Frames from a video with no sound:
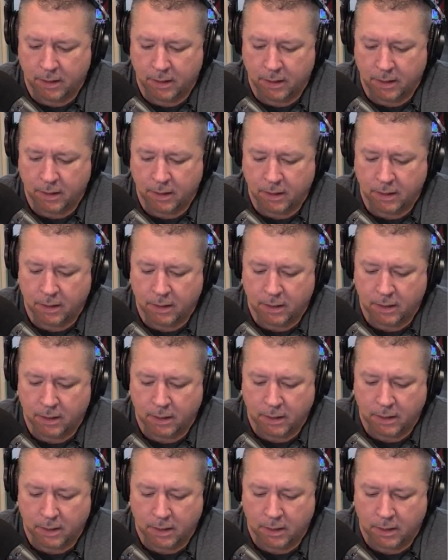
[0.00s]

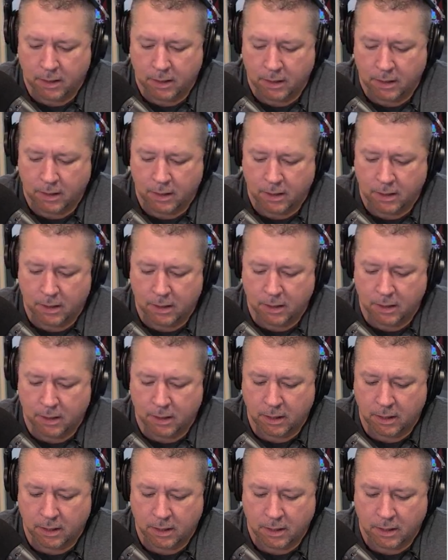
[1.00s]

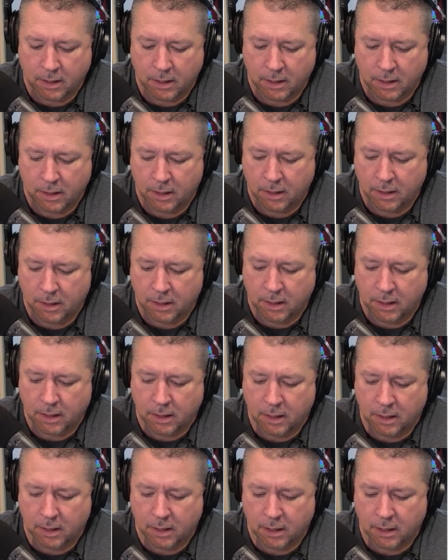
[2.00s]

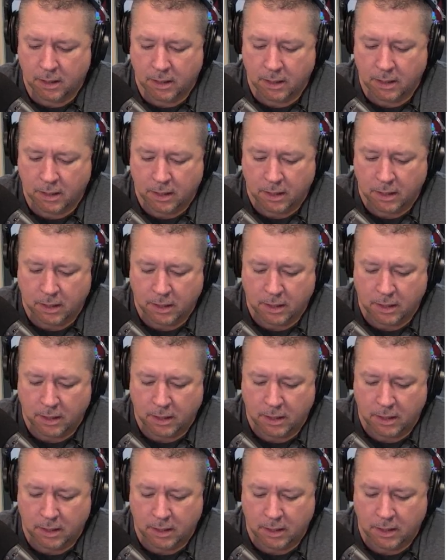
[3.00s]

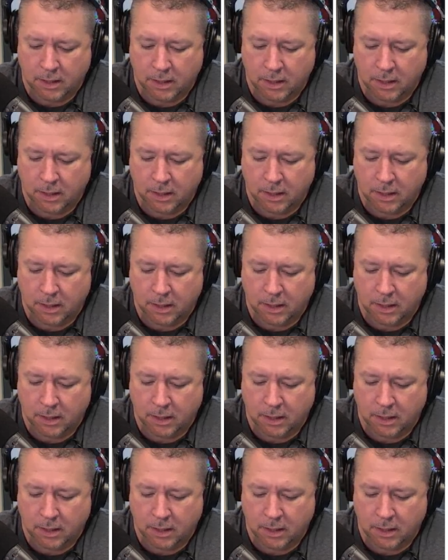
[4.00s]
No words are spoken by the person on screen.